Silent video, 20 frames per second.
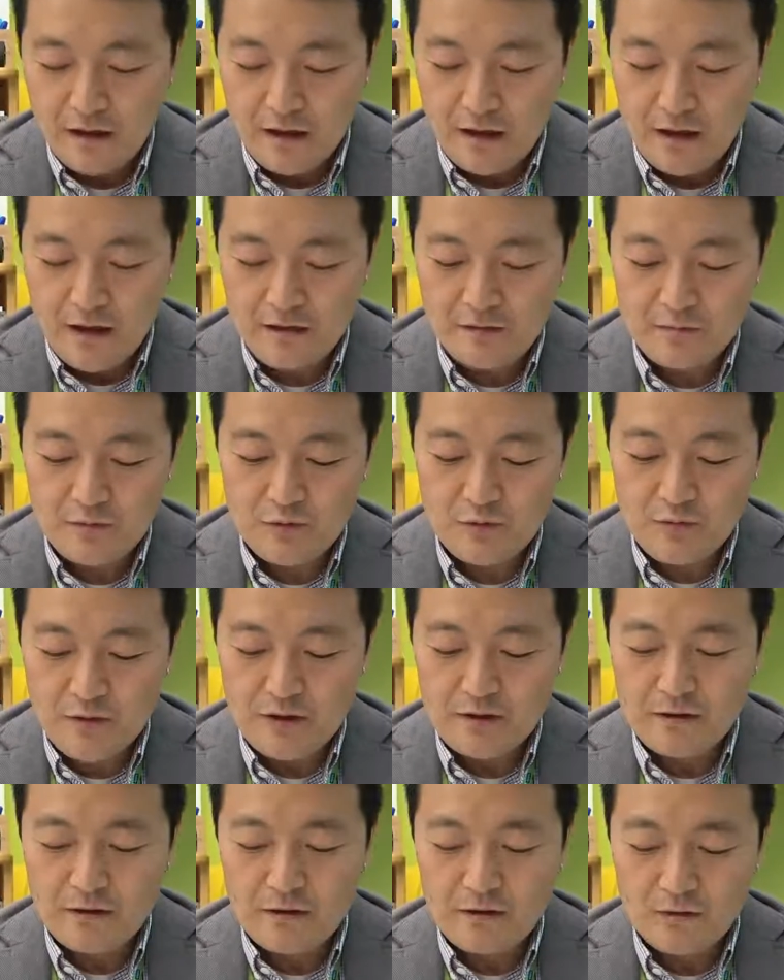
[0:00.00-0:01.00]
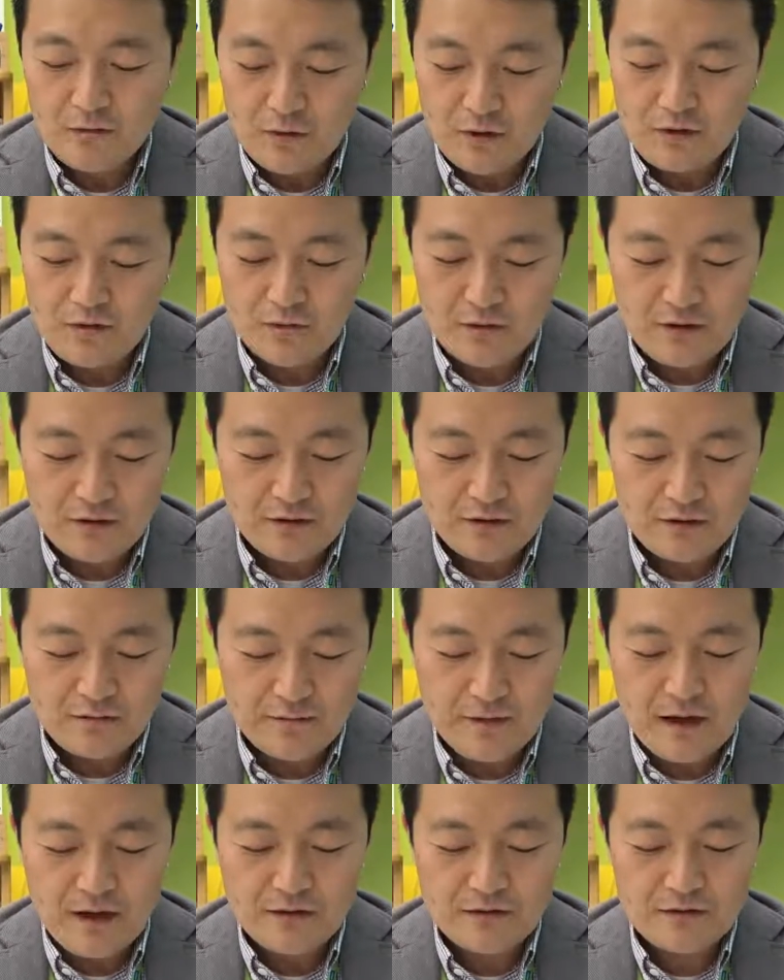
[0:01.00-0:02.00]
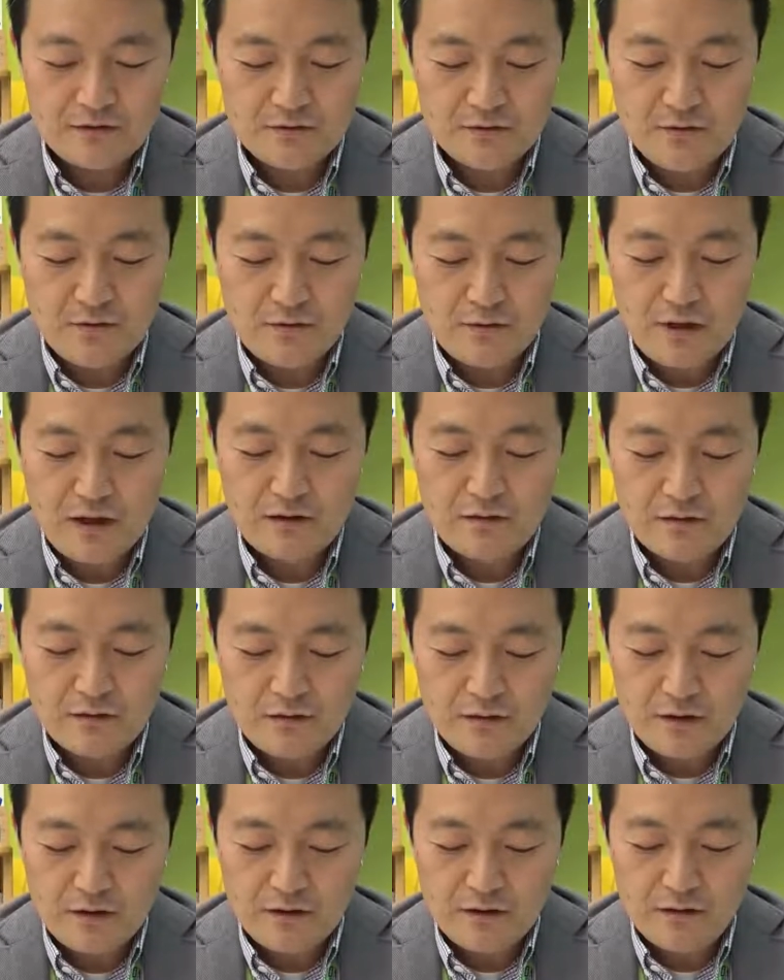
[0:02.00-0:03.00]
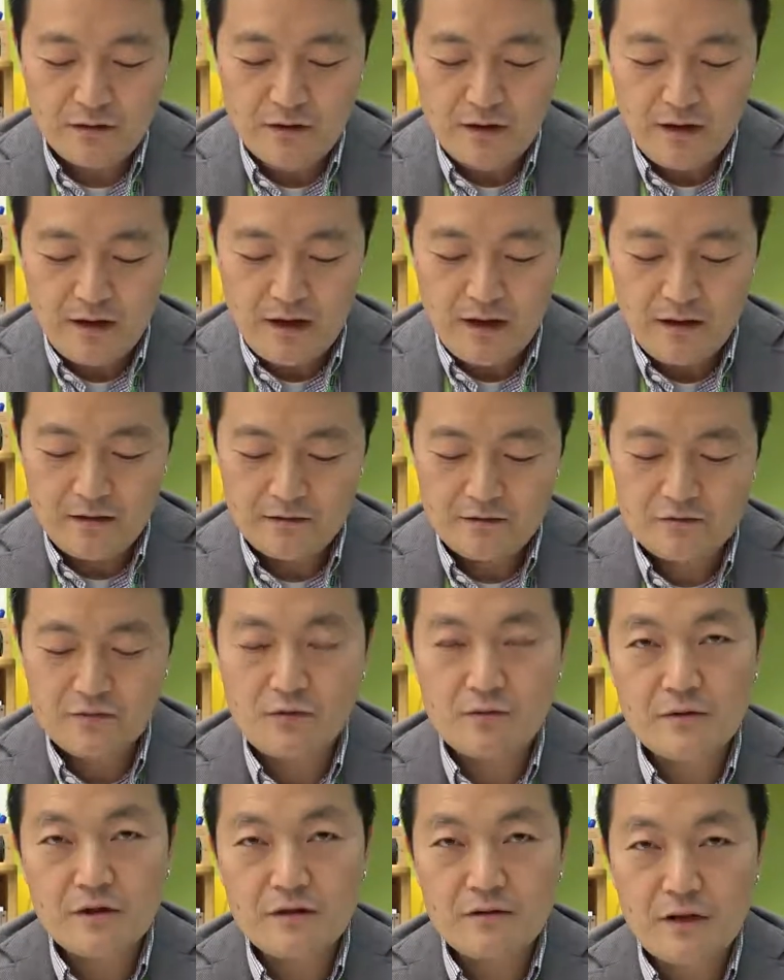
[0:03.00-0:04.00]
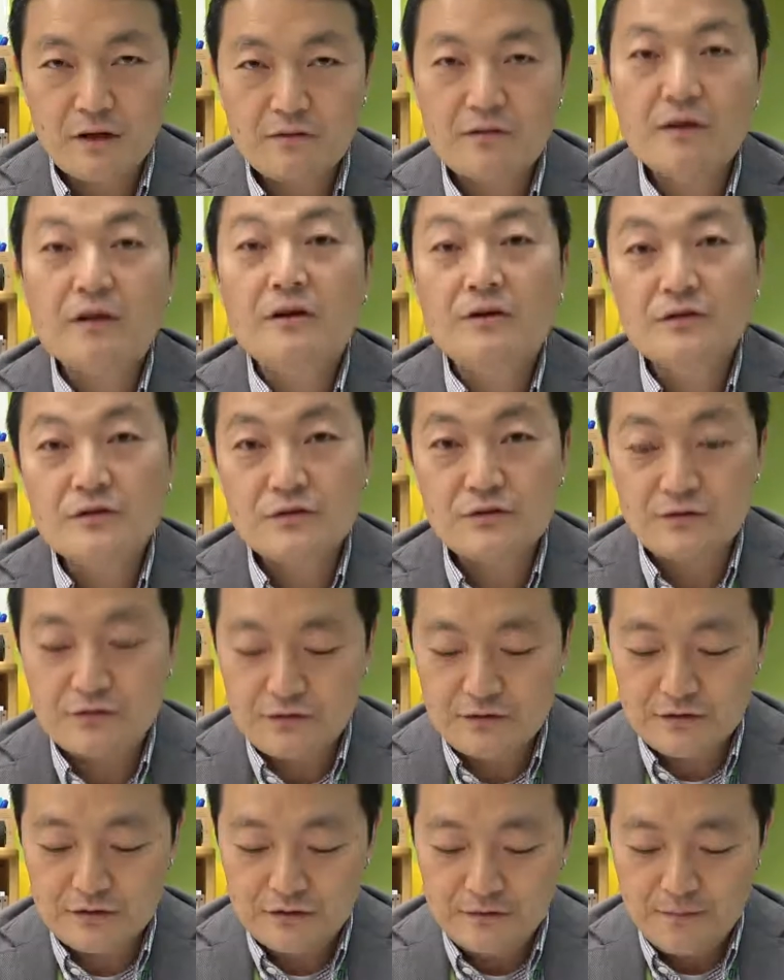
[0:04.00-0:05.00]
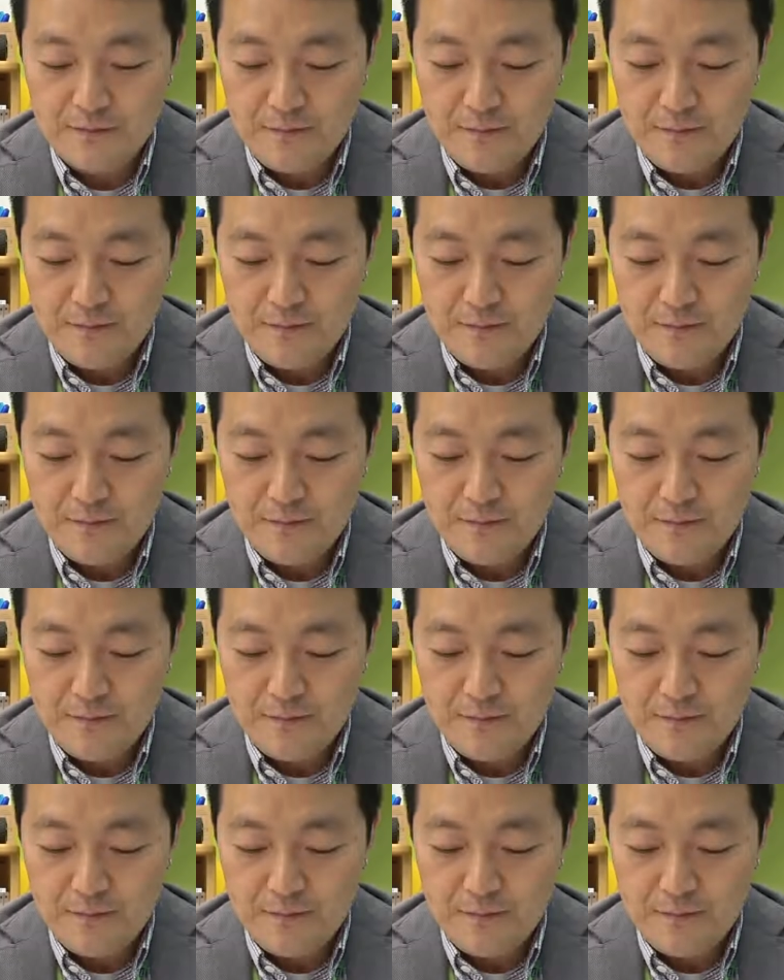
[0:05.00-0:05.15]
and providing one-to-one advice to online learning and solving technical issues.